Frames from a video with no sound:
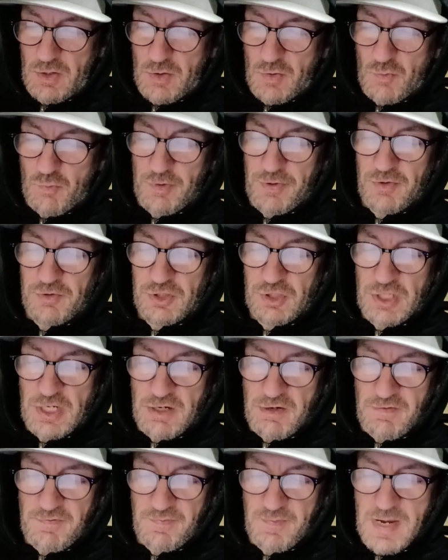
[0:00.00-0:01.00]
With her
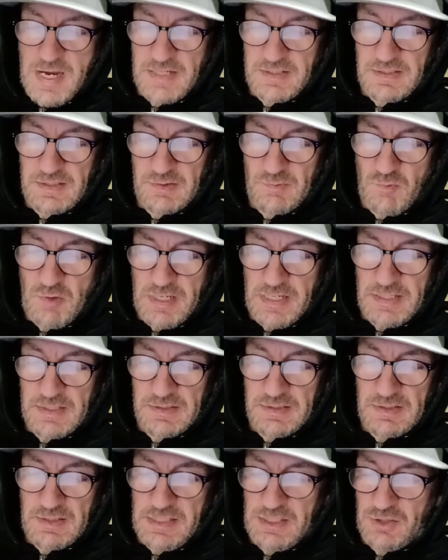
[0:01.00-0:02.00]
share of Max's
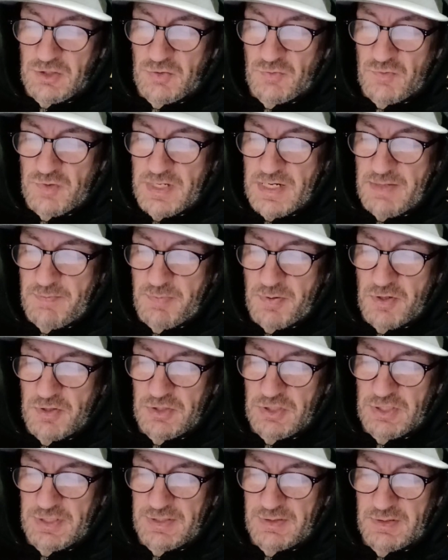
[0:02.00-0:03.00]
winnings, Lee Cherie
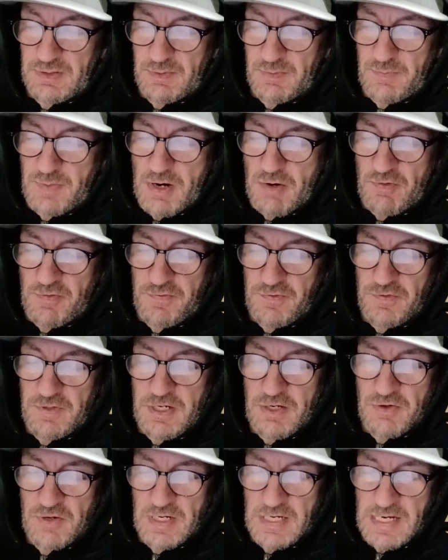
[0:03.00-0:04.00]
purchased powerful
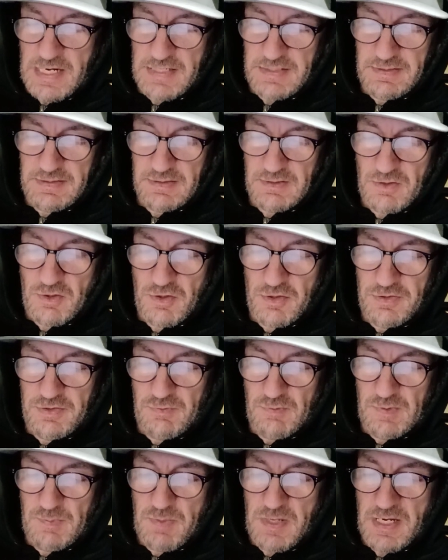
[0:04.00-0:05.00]
hearing aids. Hers
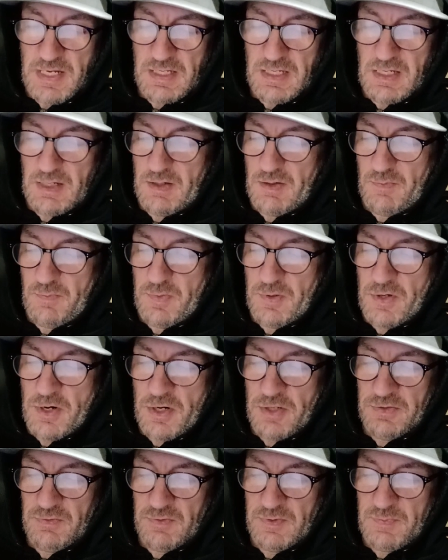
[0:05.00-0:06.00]
was pink,
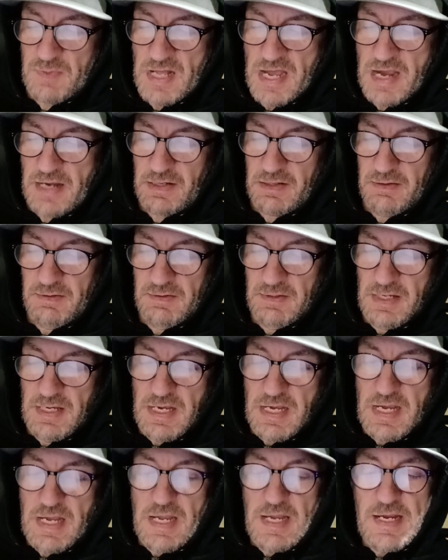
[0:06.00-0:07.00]
Bernard's was black.
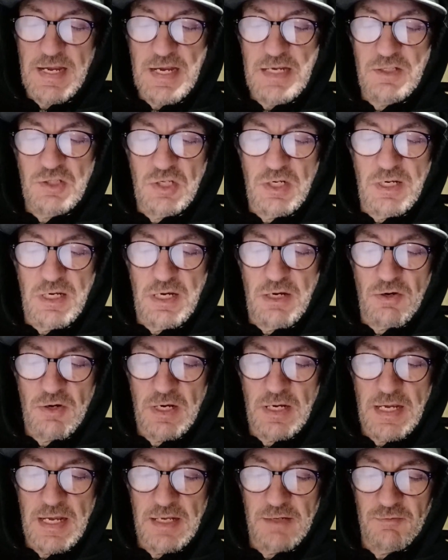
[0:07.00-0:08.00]
Each
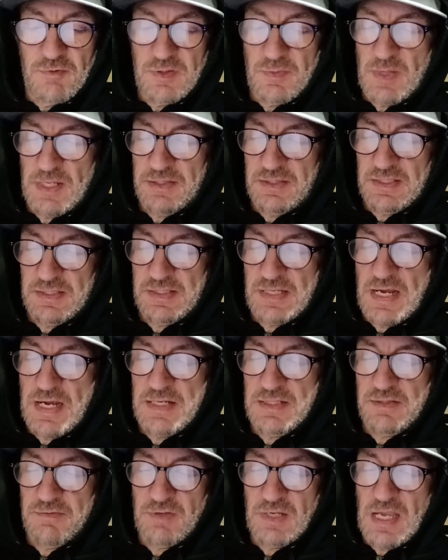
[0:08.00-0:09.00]
hearing aid was about the
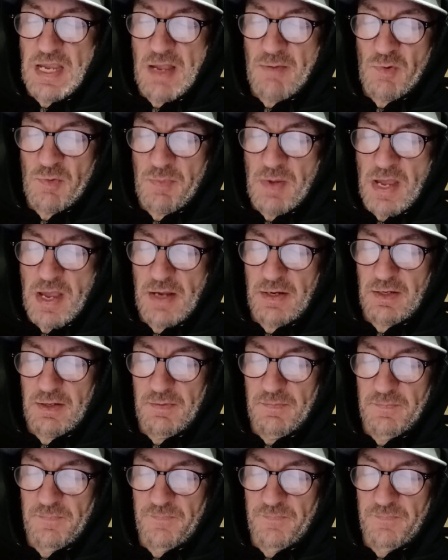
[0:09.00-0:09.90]
size of a camel pack.